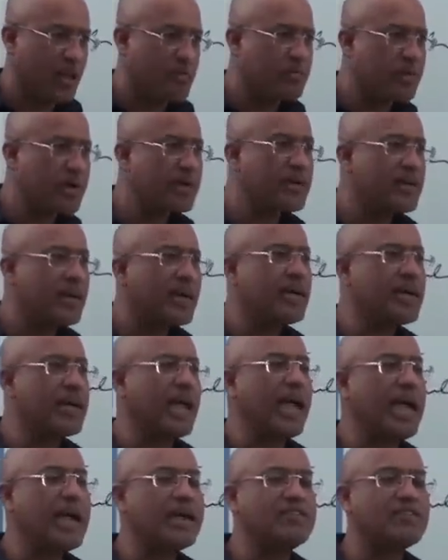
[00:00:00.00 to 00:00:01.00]
But
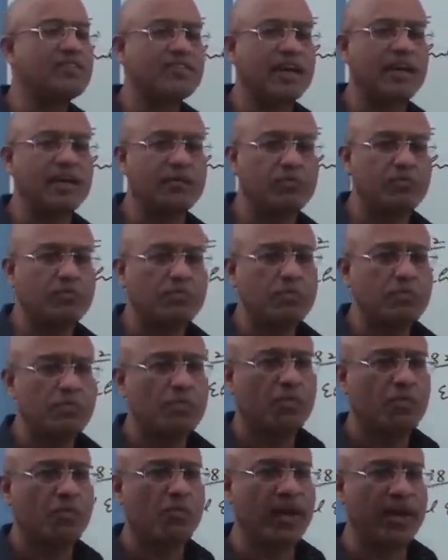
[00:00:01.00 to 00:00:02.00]
as
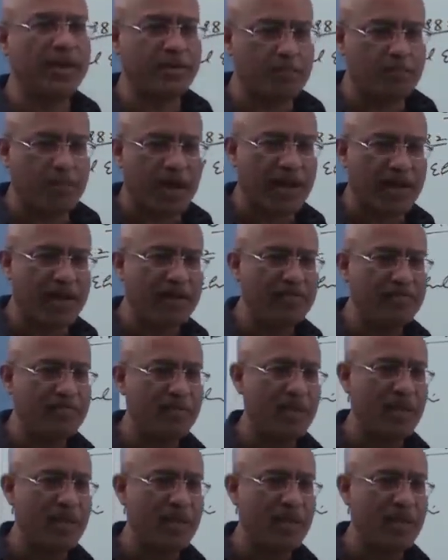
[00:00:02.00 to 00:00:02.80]
time went by